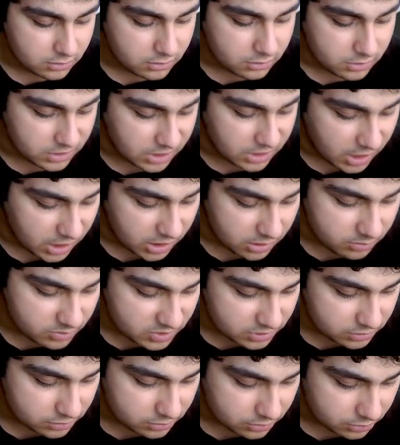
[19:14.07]

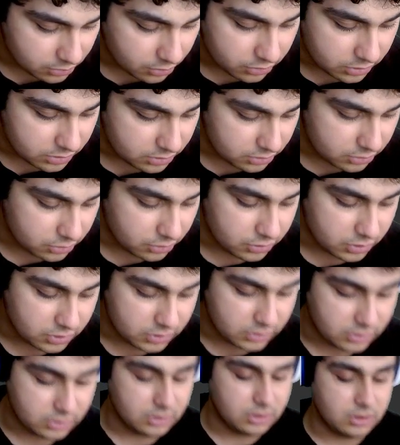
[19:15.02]
games, not
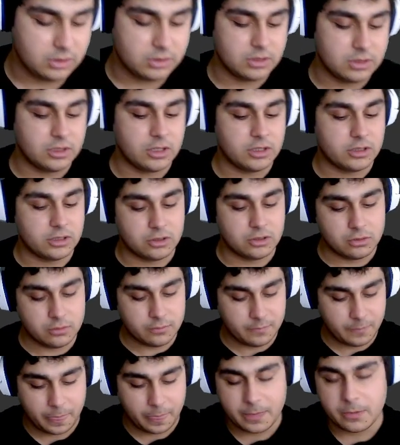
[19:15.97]
just in ninja.io,
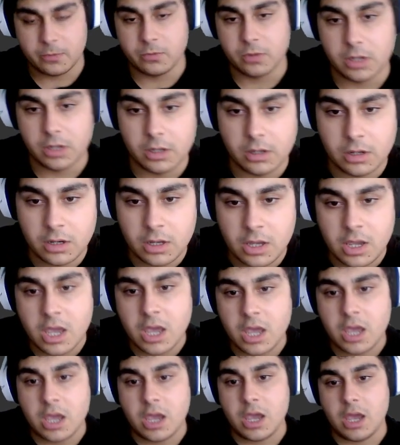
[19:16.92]
where
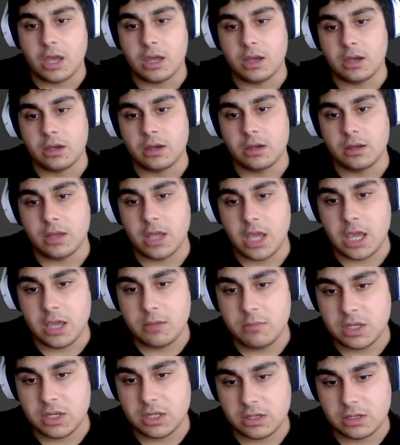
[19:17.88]

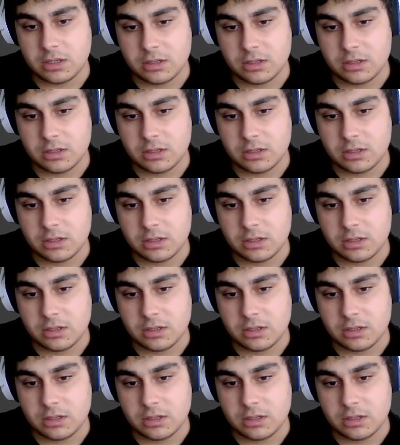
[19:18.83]
aiming